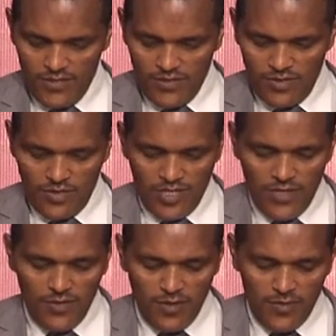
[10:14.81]
Though not
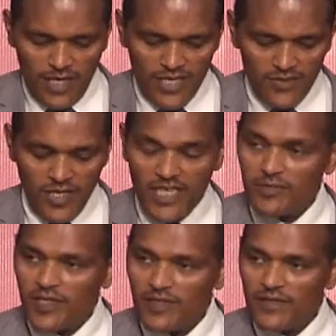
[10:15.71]
developed as we
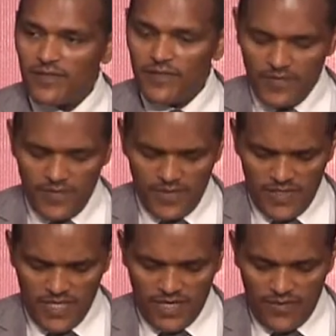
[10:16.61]
expect,
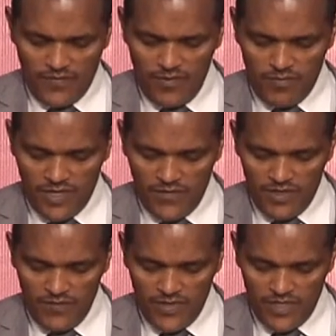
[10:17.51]
there are few
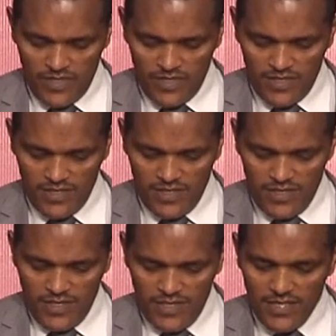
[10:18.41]
private investors
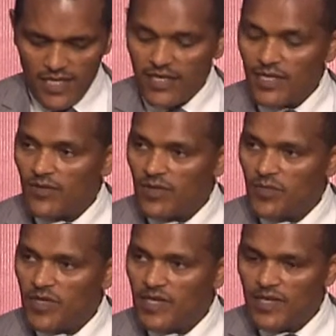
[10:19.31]
that are
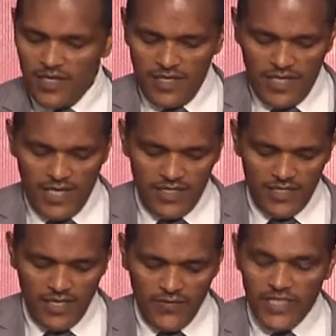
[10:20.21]
developing
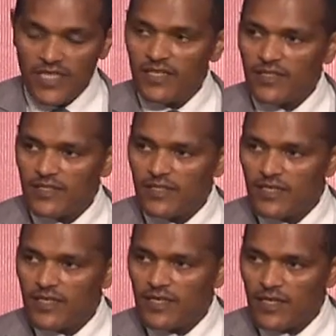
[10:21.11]
healthcare facilities
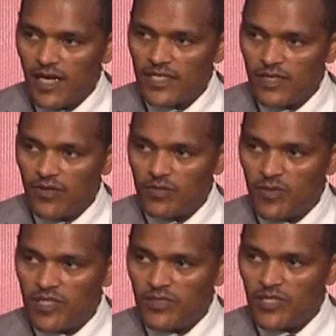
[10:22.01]
as
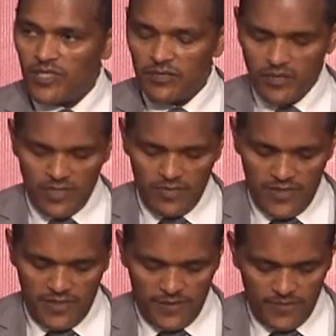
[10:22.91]
corporate social
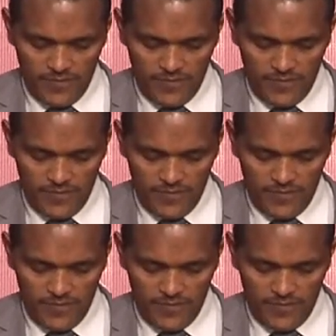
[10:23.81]
responsibility.